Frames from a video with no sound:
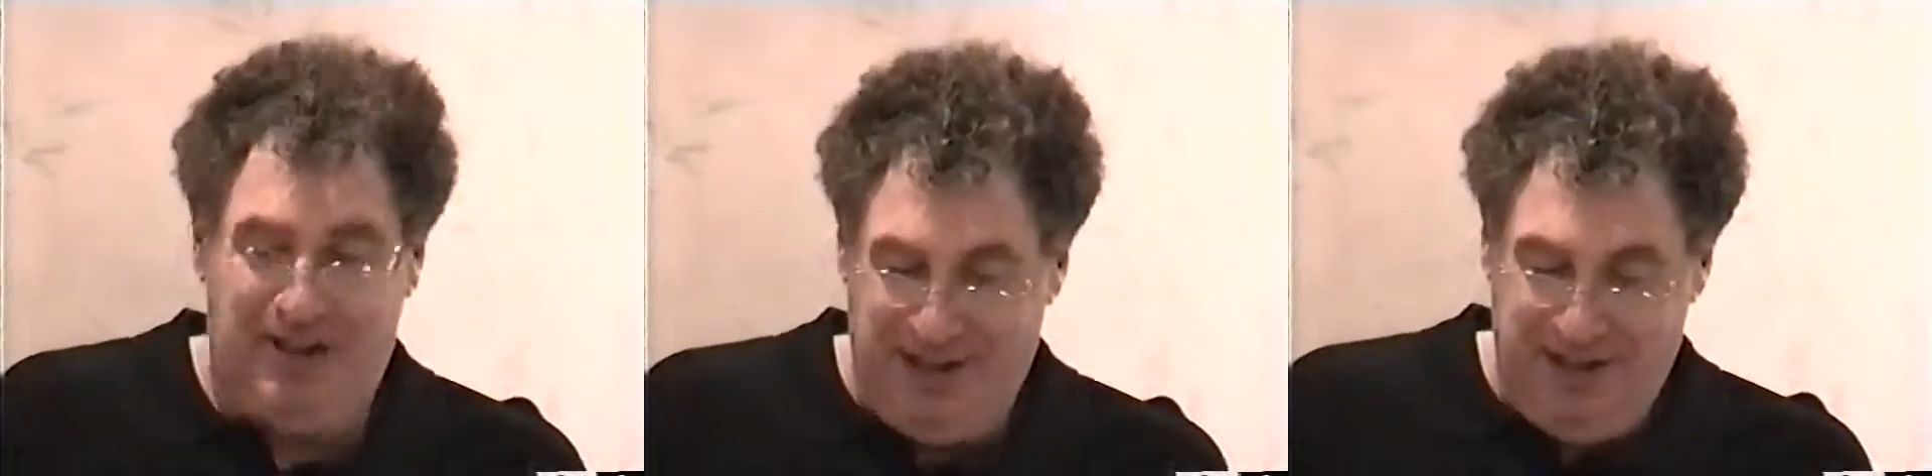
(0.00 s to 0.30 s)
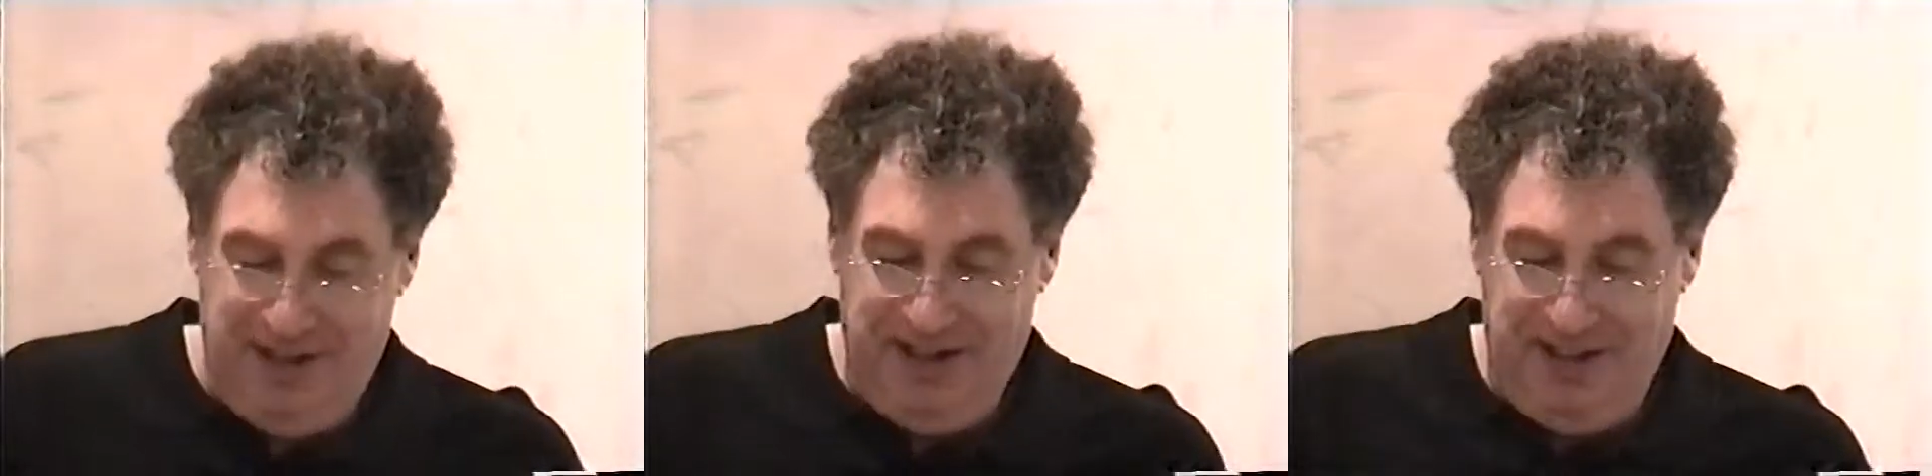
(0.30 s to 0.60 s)

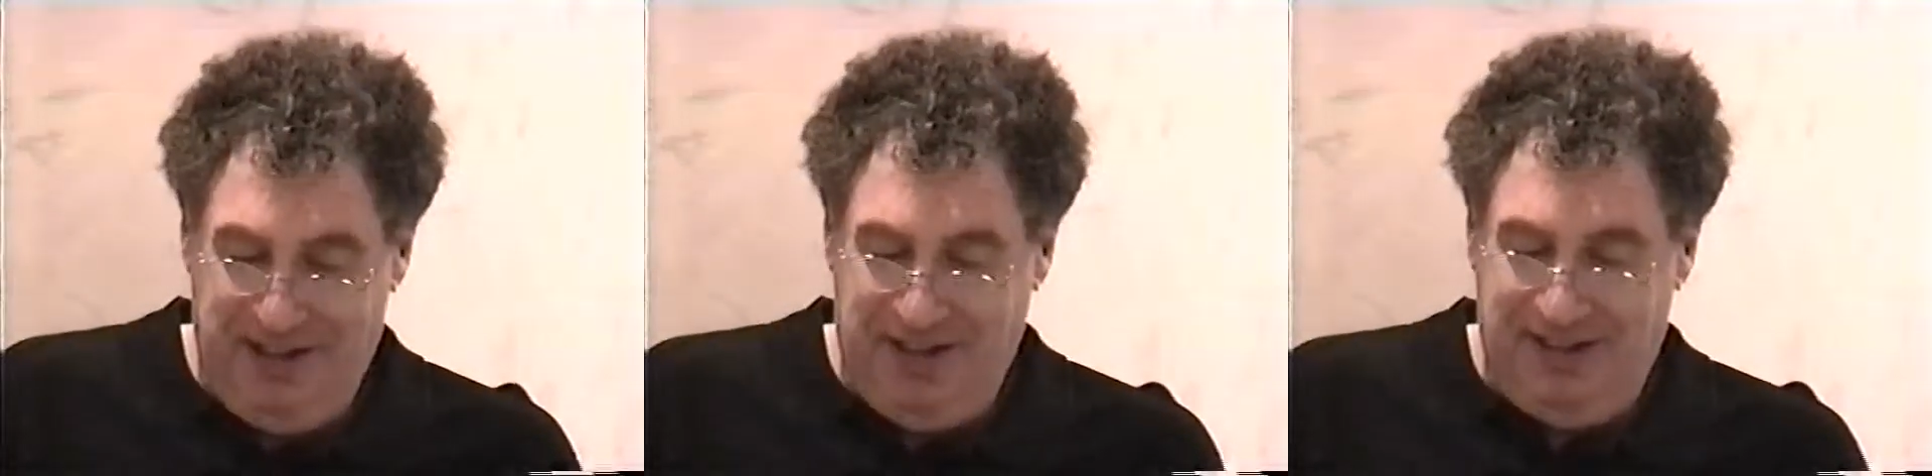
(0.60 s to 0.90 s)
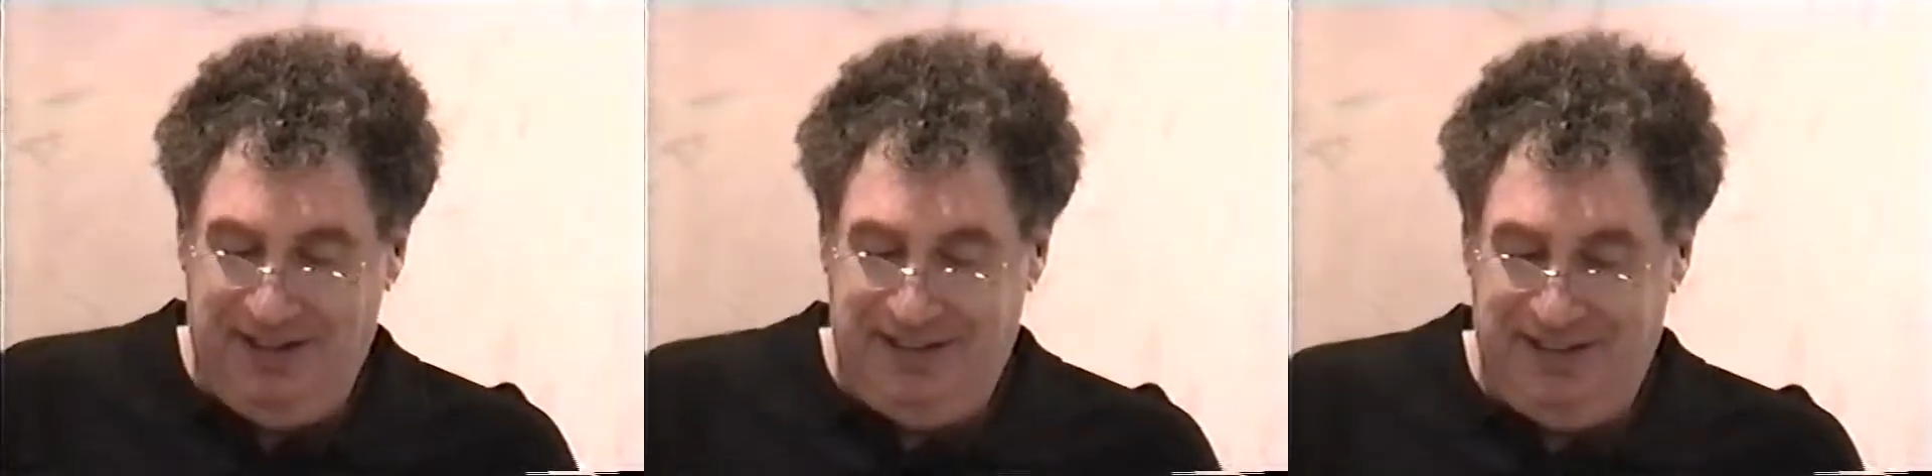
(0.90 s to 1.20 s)

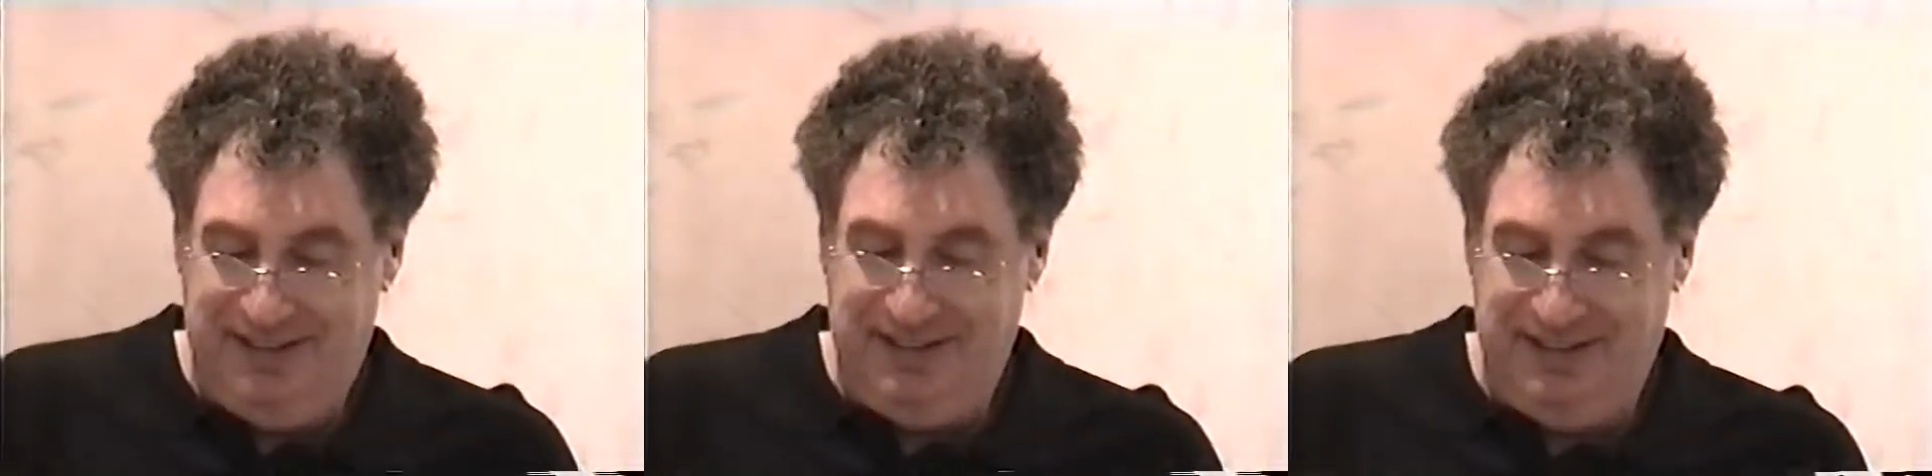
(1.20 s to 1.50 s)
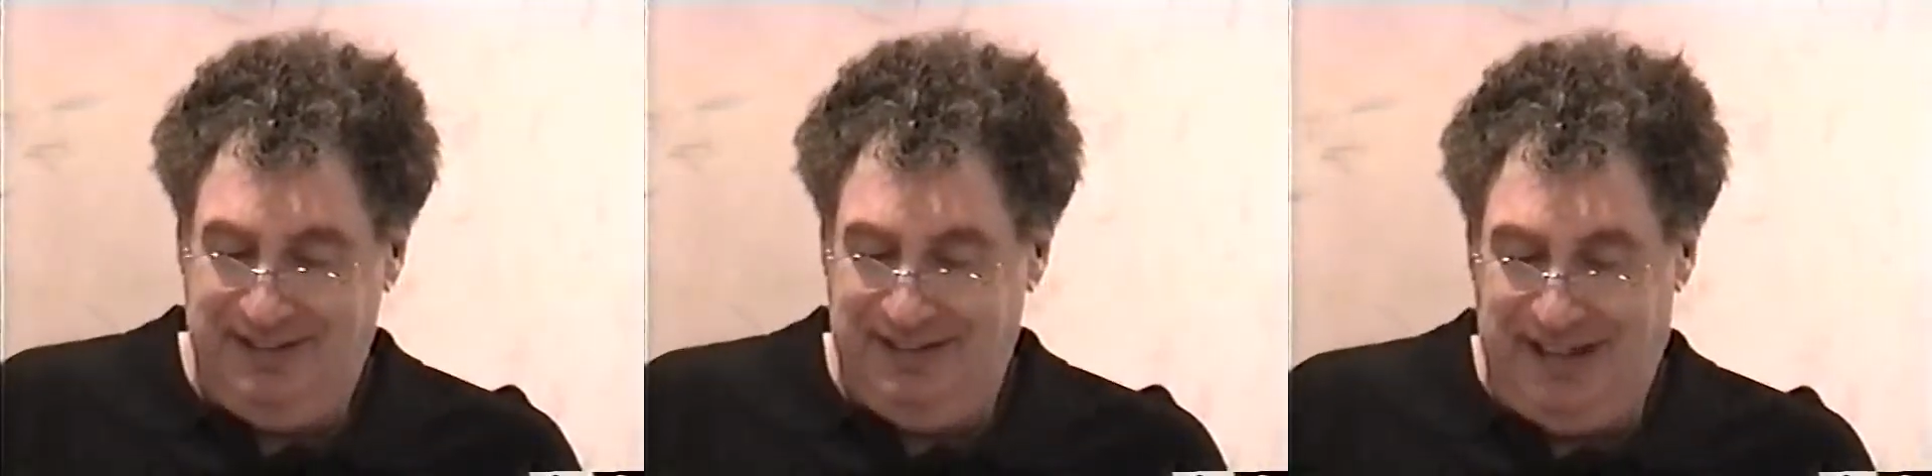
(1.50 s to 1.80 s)
Squiggy
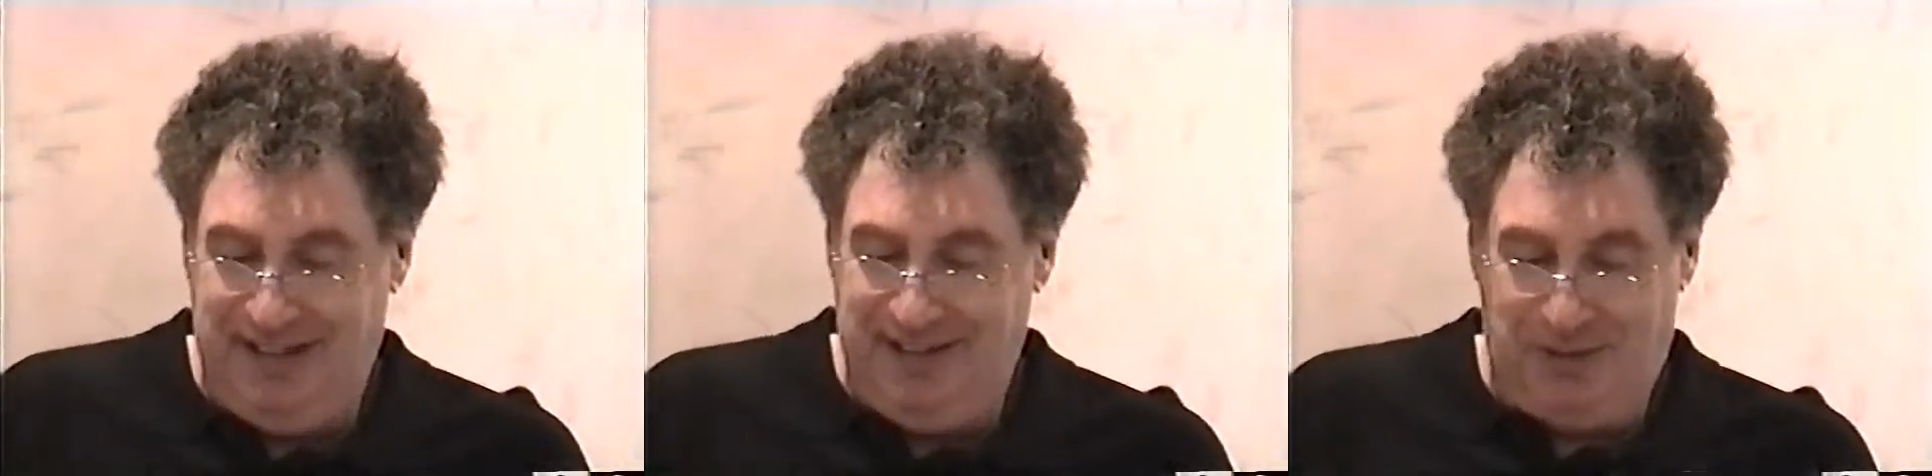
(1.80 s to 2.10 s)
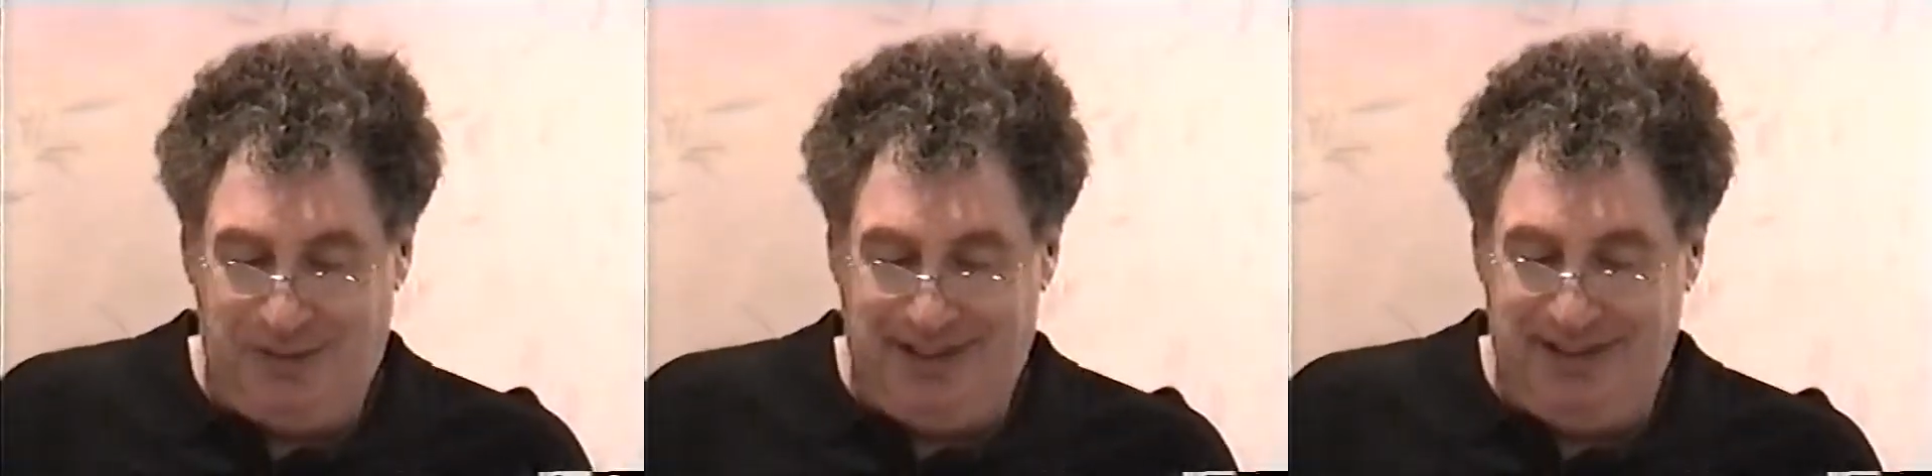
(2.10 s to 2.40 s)

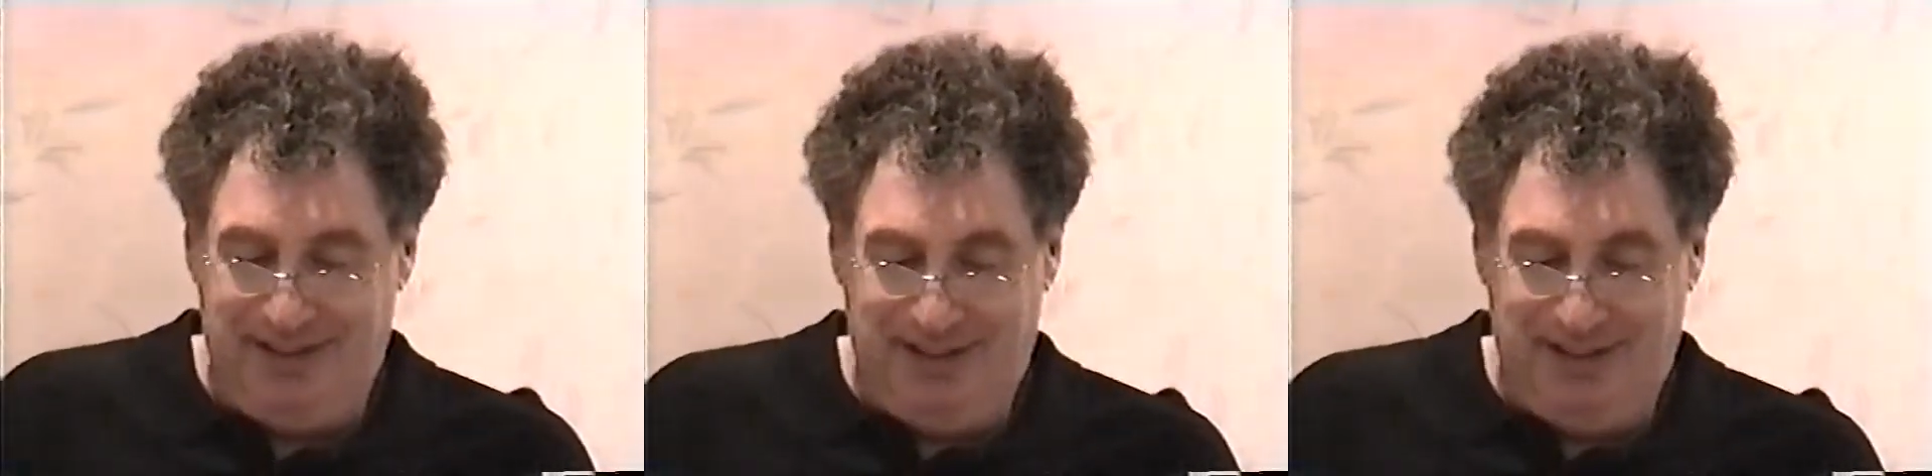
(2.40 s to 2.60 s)
says,